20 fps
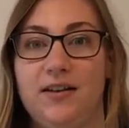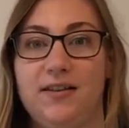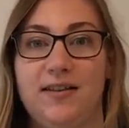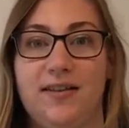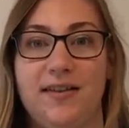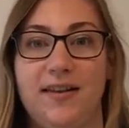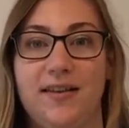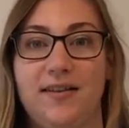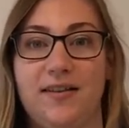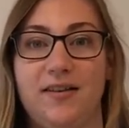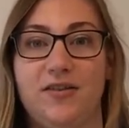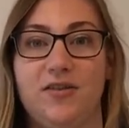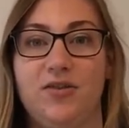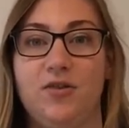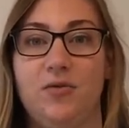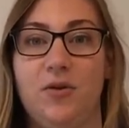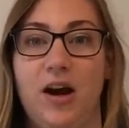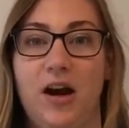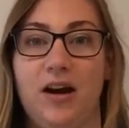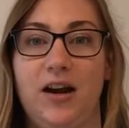diseases
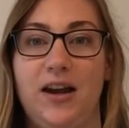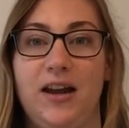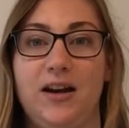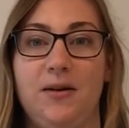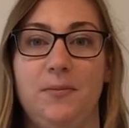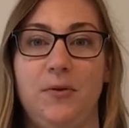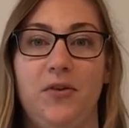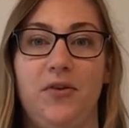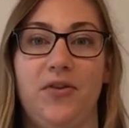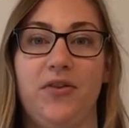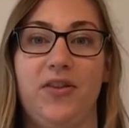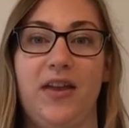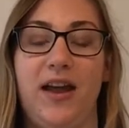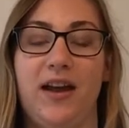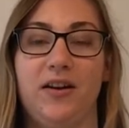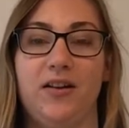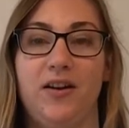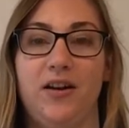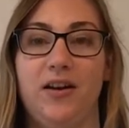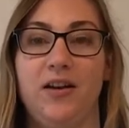to our animals
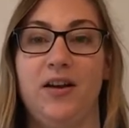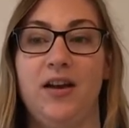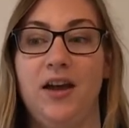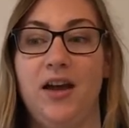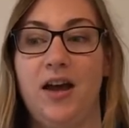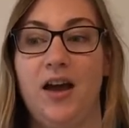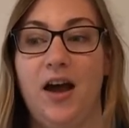that could